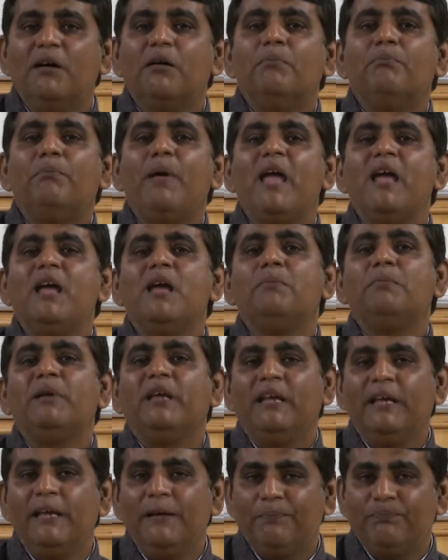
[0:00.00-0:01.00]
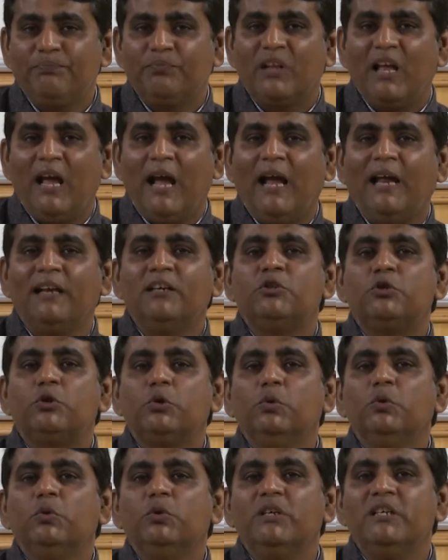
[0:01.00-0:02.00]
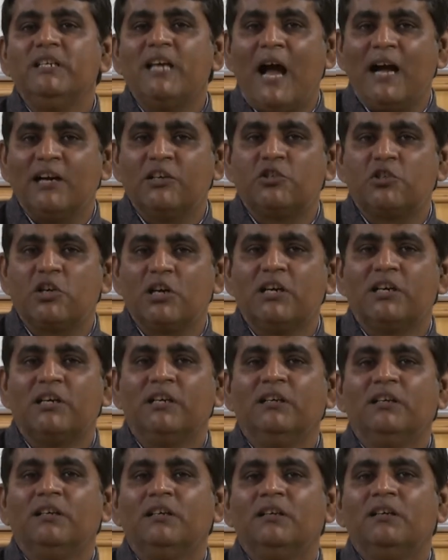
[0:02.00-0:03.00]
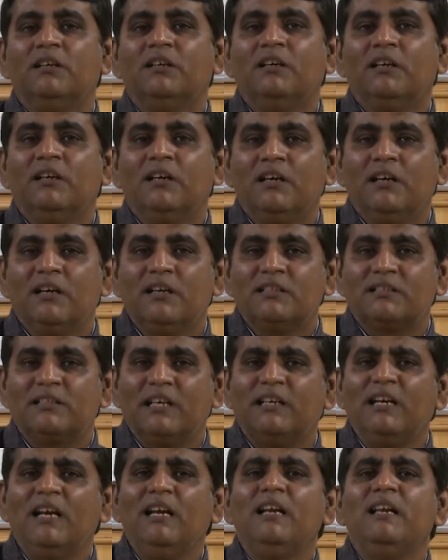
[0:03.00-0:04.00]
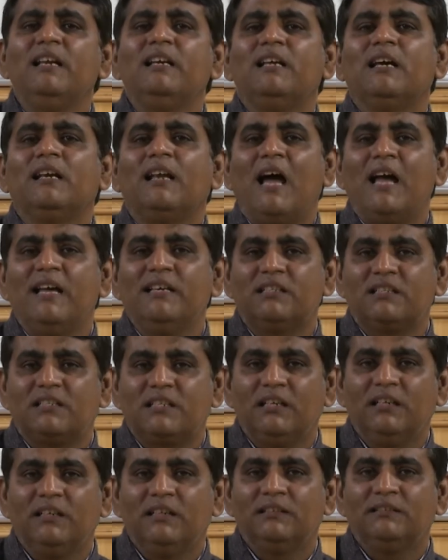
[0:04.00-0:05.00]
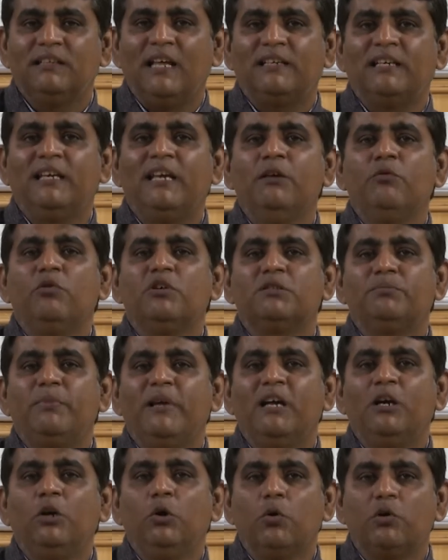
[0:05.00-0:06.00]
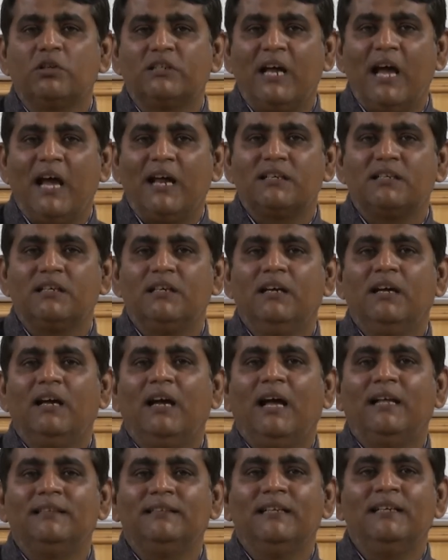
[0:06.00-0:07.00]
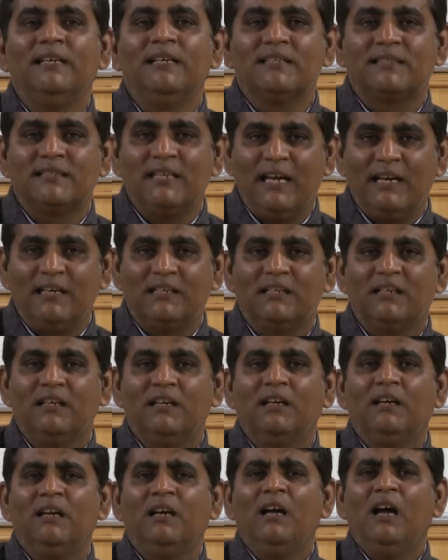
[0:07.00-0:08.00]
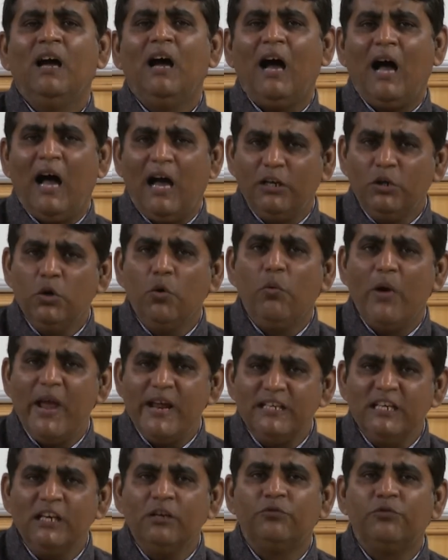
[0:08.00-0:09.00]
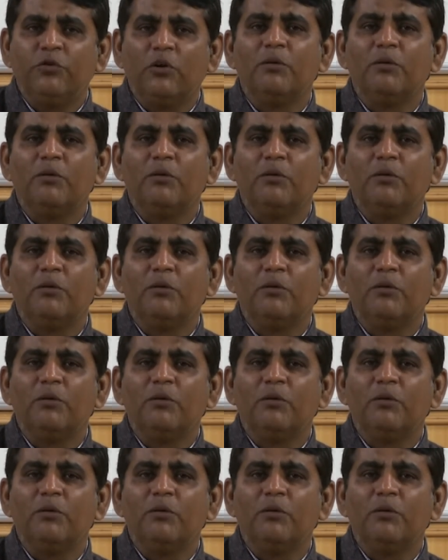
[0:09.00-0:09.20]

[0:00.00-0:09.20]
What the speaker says: baby and 2 young children suddenly realized that he was being looked at, and then he said, "Are you waiting for